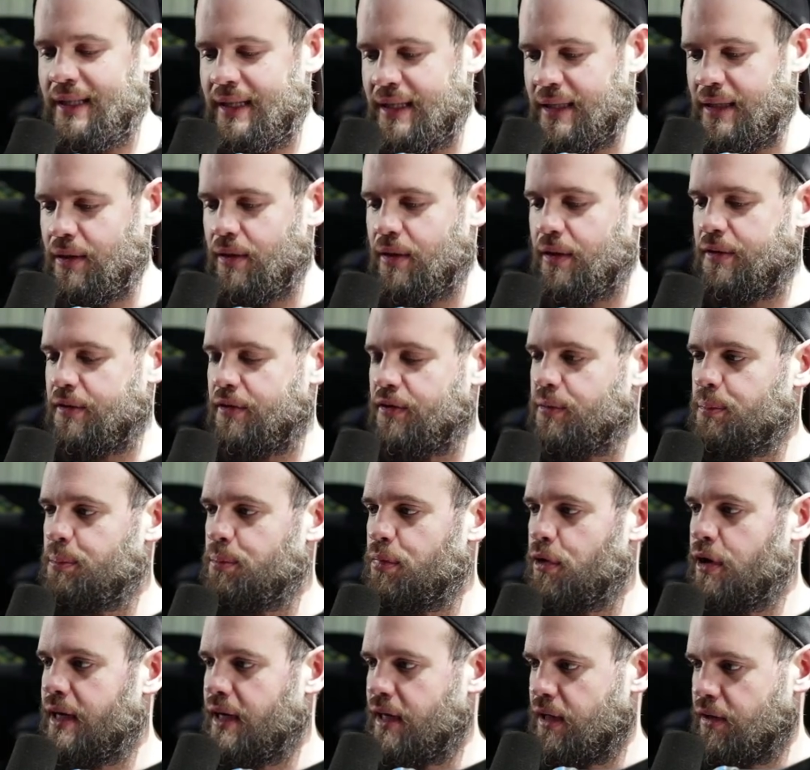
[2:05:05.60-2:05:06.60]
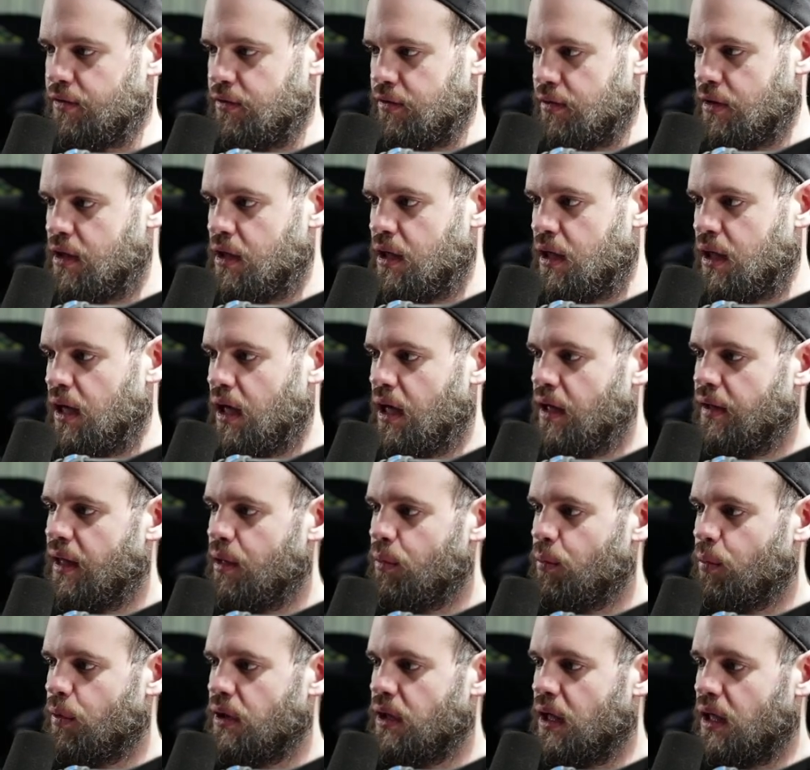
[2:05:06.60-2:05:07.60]
on springs, and they
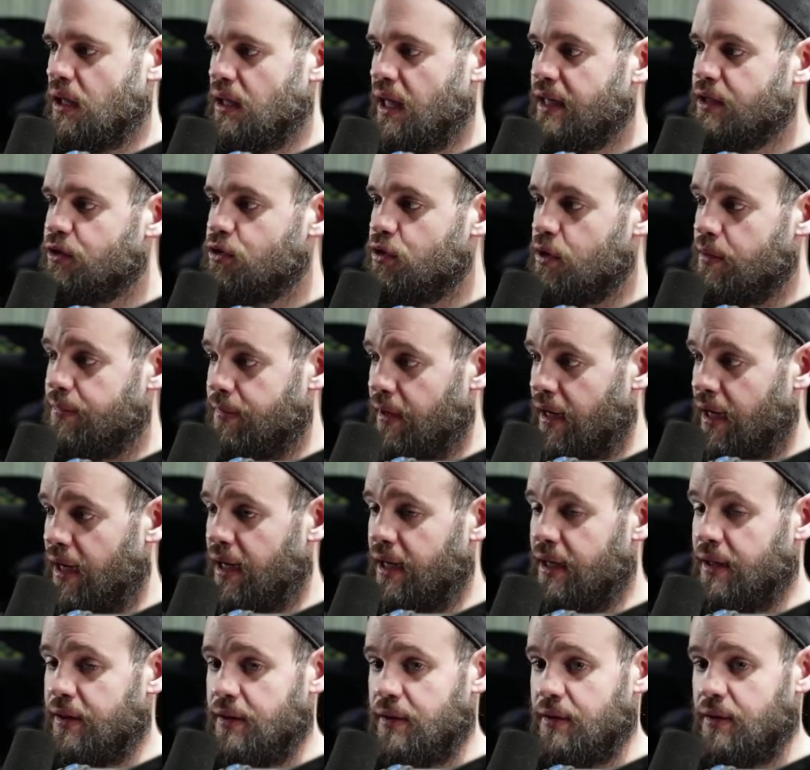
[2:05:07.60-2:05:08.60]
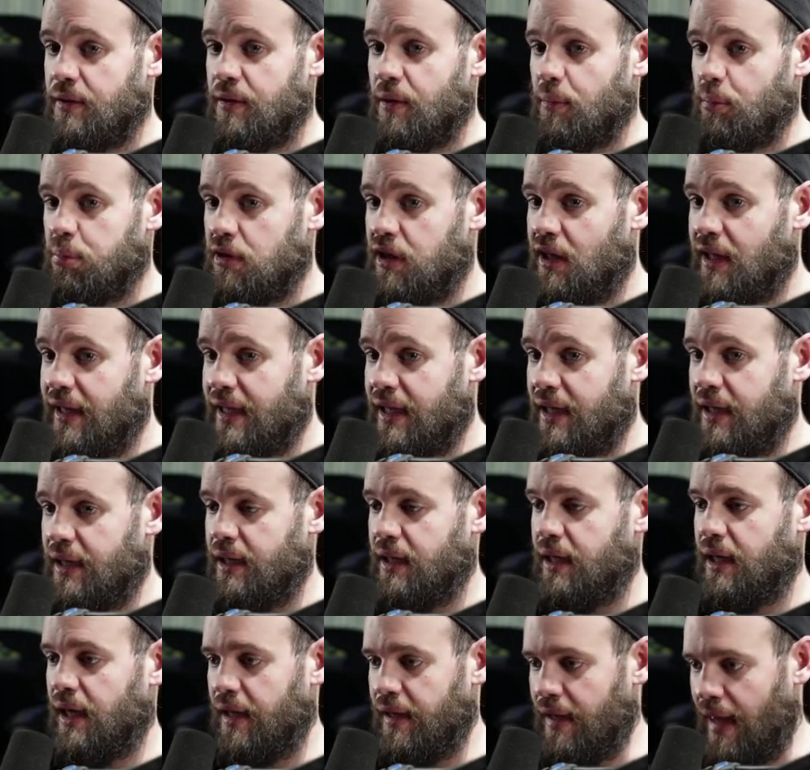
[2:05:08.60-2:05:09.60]
would electrify the plate,
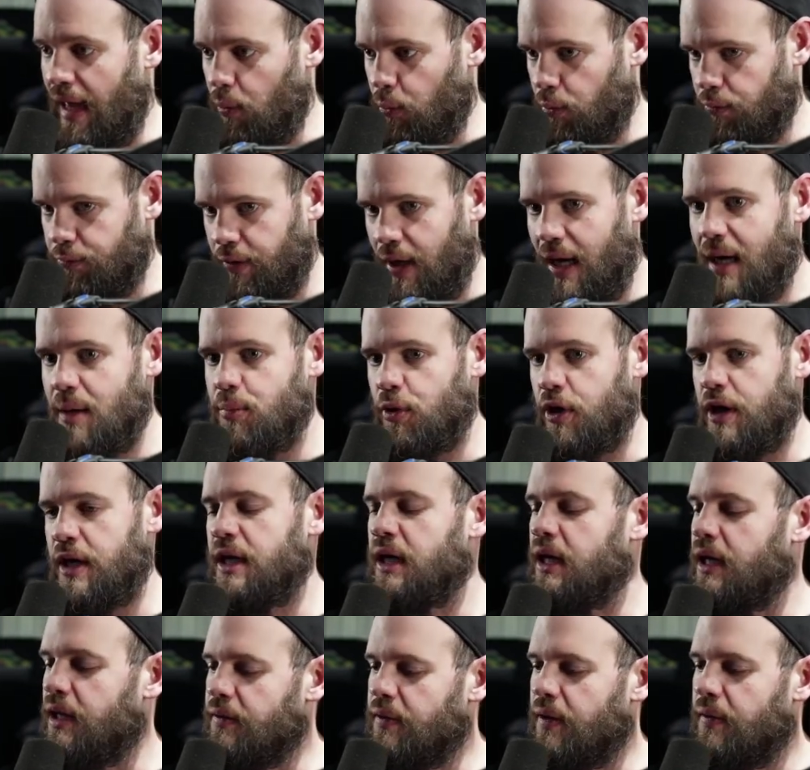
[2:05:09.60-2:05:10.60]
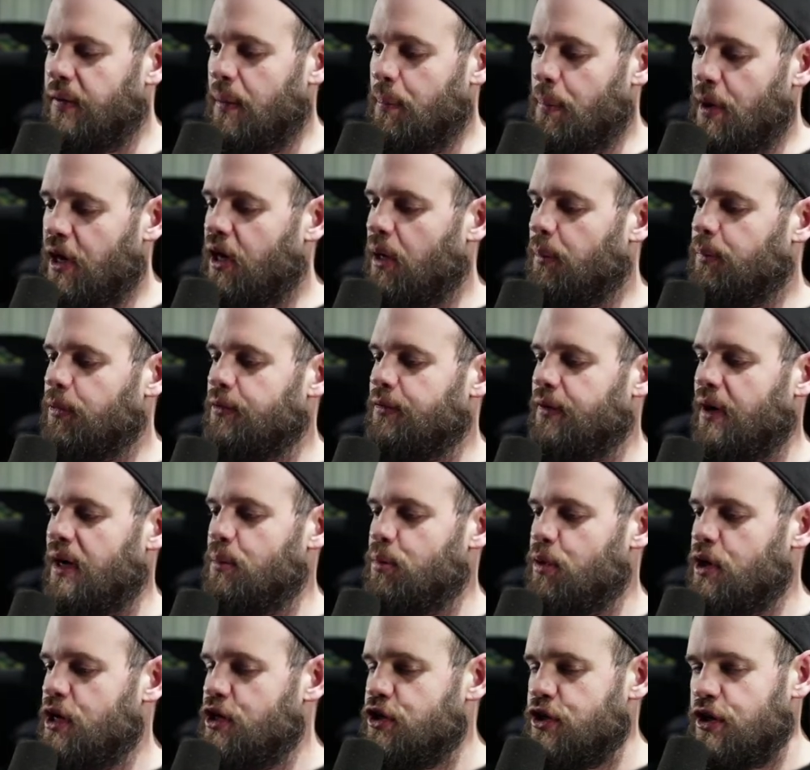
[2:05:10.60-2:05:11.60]
and that would vibrate, and then they pick up the
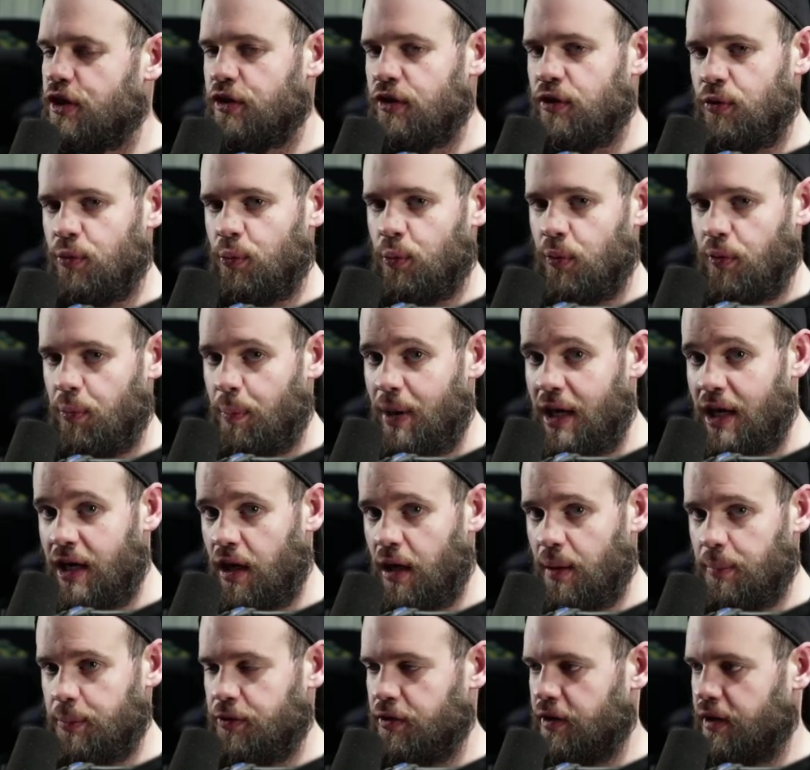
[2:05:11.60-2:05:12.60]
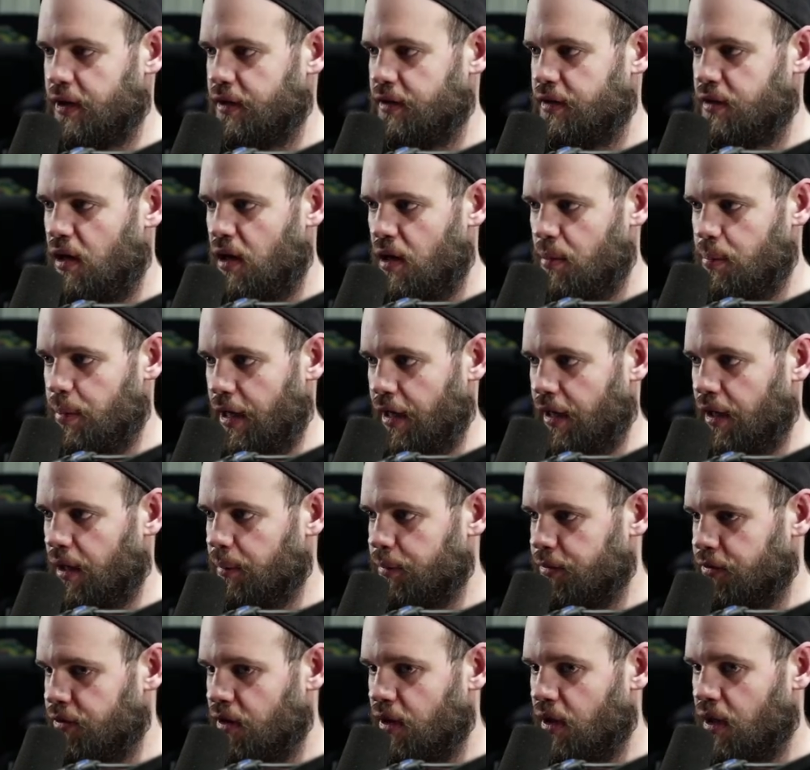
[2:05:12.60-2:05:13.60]
vibrations with pickups, like guitar
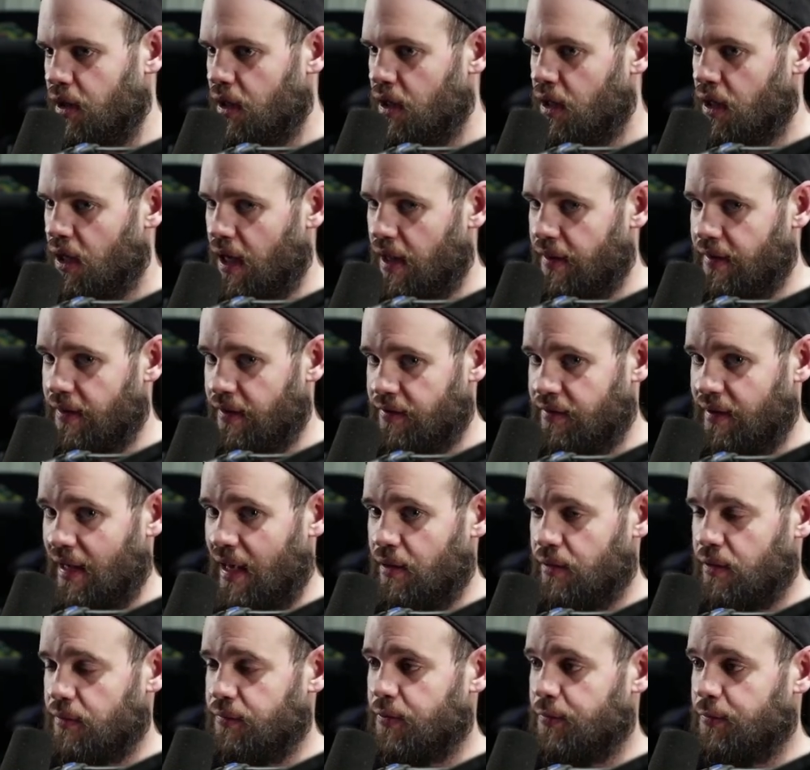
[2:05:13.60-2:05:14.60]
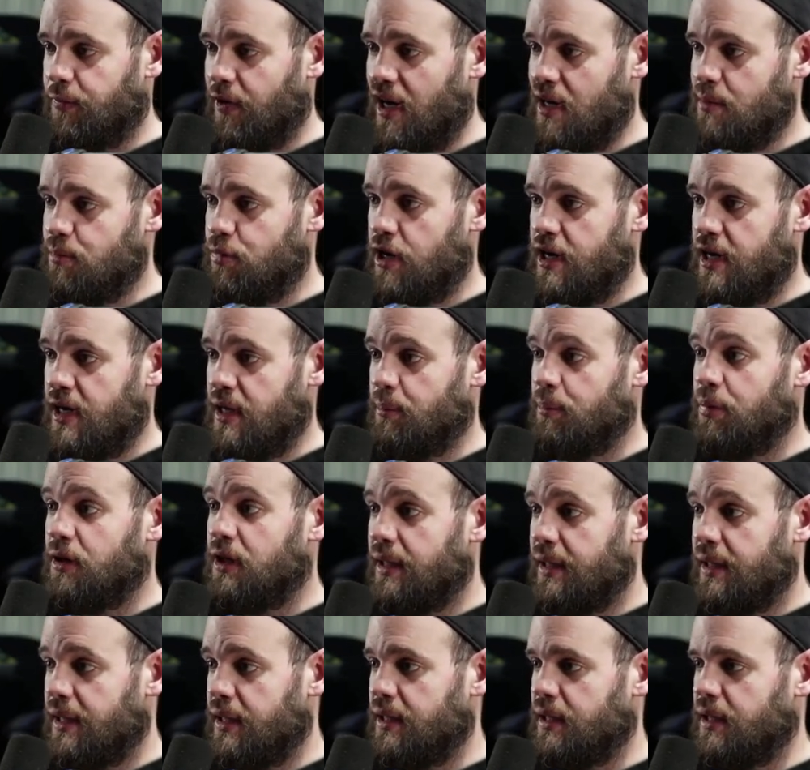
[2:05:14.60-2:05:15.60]
pickups, and the sound of the vibrating
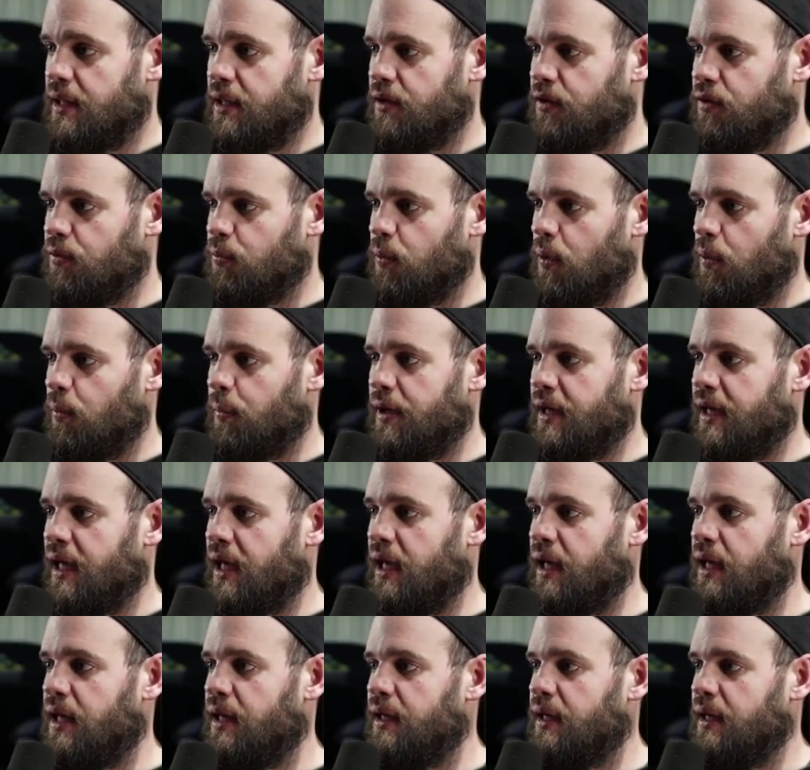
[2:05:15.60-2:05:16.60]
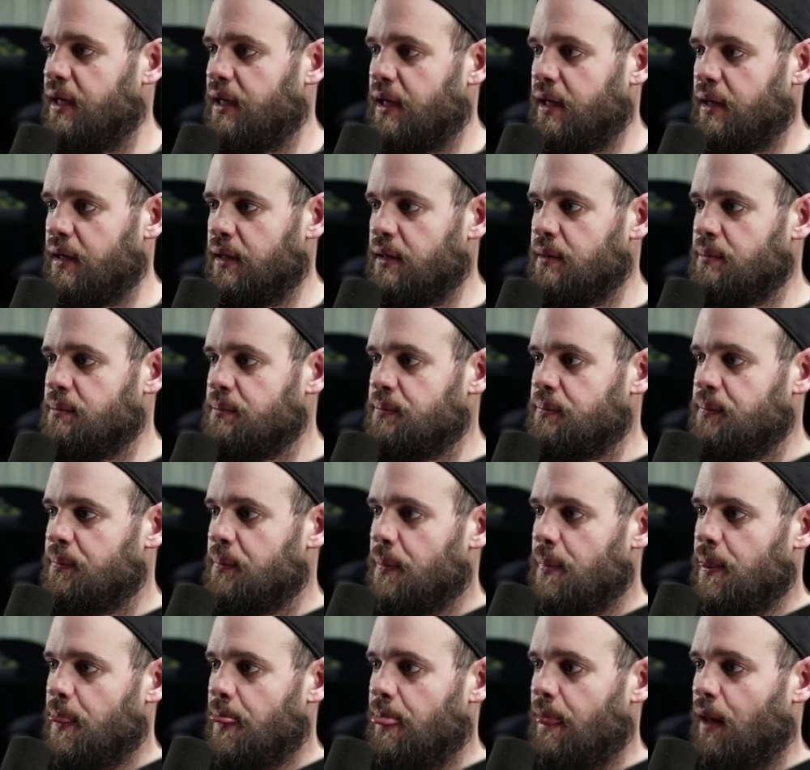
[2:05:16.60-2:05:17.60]
plate is what we get a
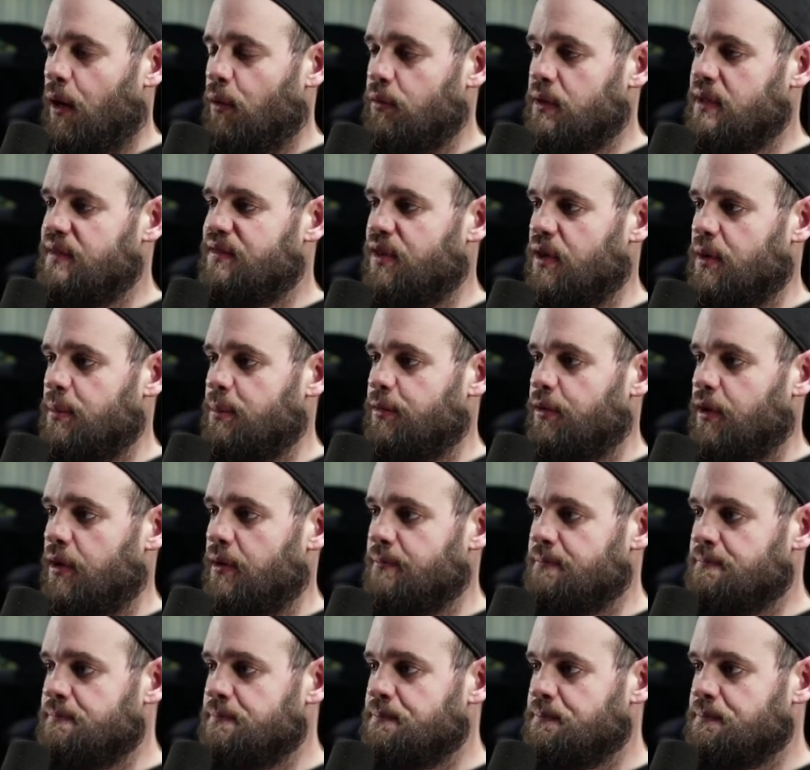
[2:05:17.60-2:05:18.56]
reverb from.